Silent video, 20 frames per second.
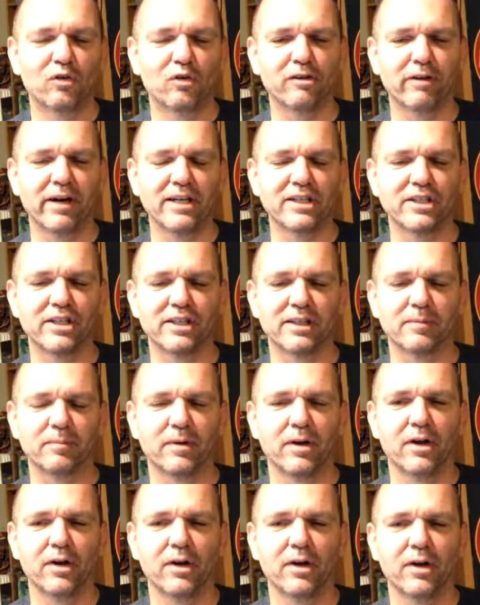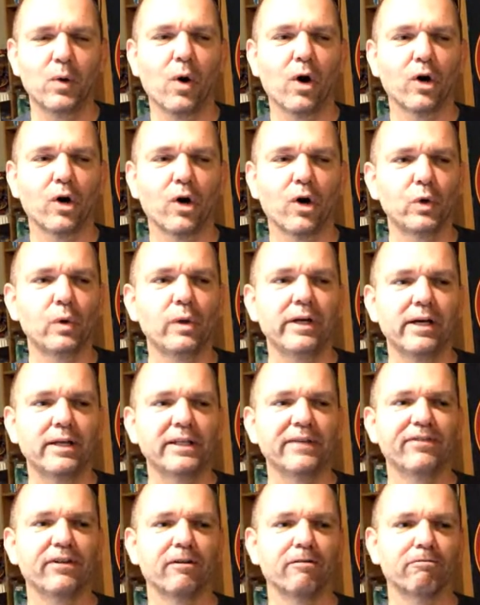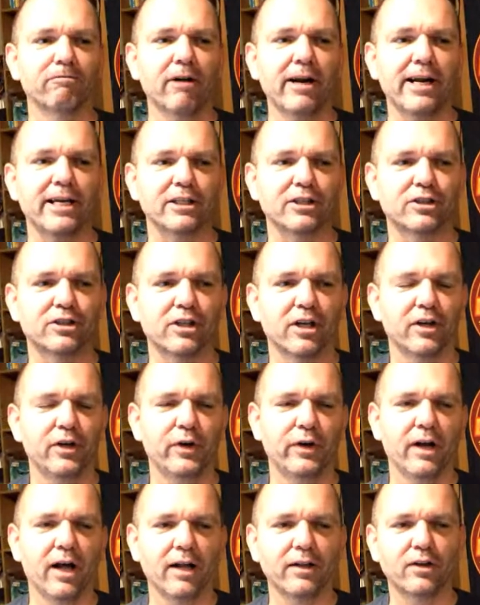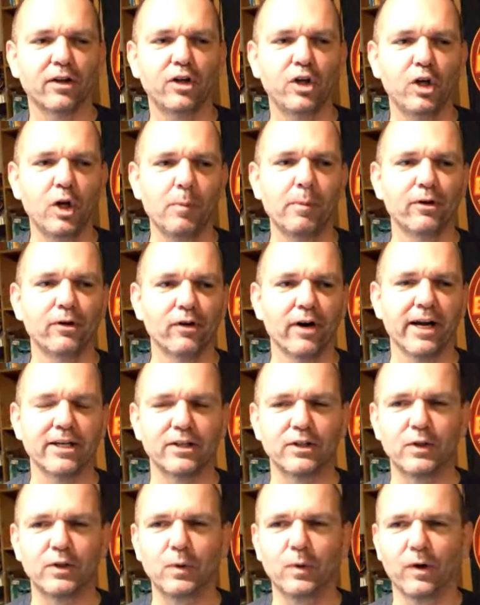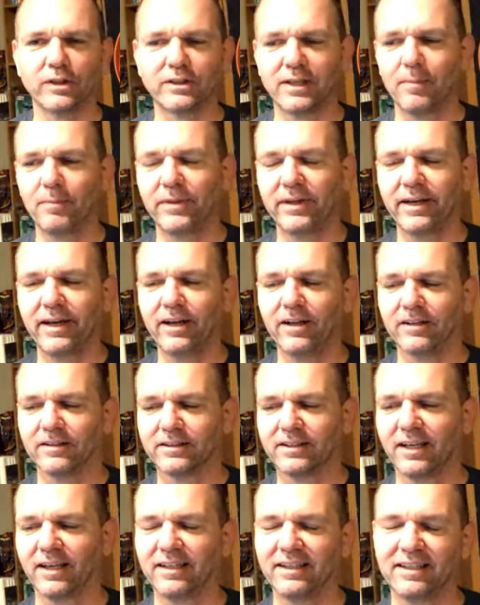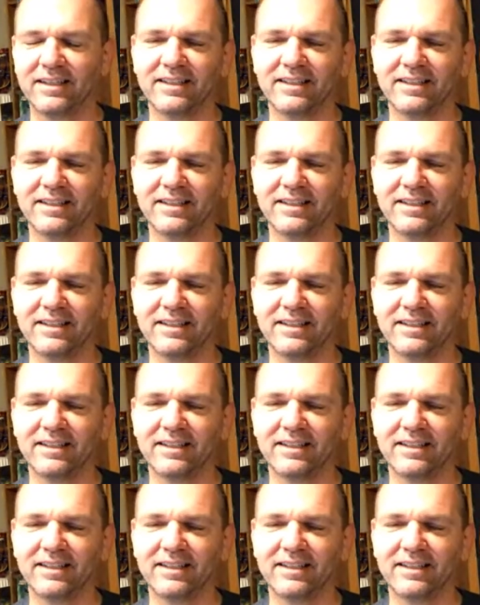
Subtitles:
Real racism. You are truly a different race. You're not the human race. You are something else.